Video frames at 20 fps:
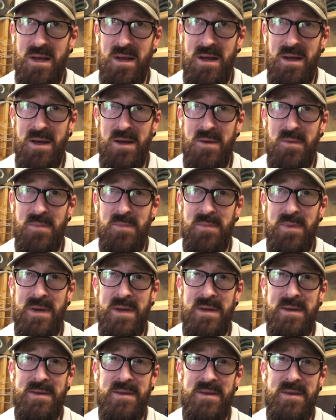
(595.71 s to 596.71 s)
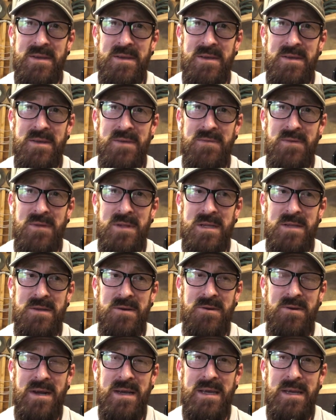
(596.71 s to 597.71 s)
I hope you've all had a
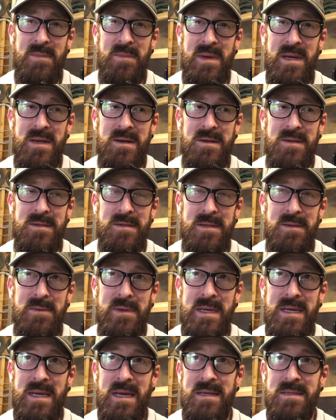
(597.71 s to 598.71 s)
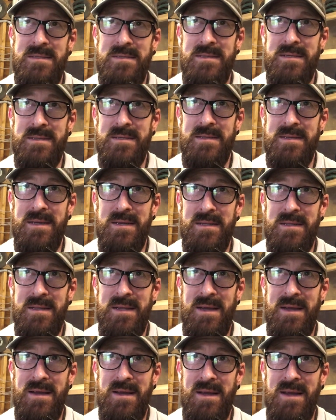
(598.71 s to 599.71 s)
cracking bank holiday weekend and
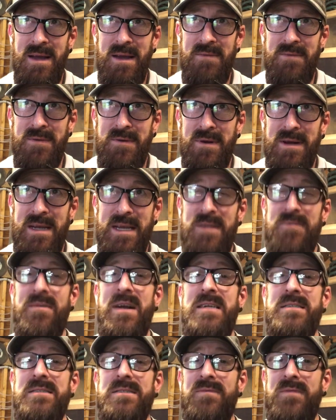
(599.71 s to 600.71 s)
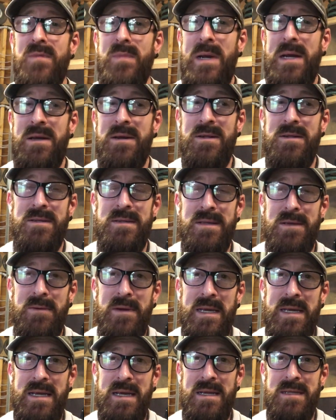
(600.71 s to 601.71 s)
have a cracking rest of the bank holiday
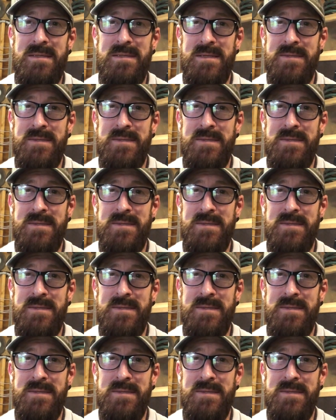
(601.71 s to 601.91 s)
weekend.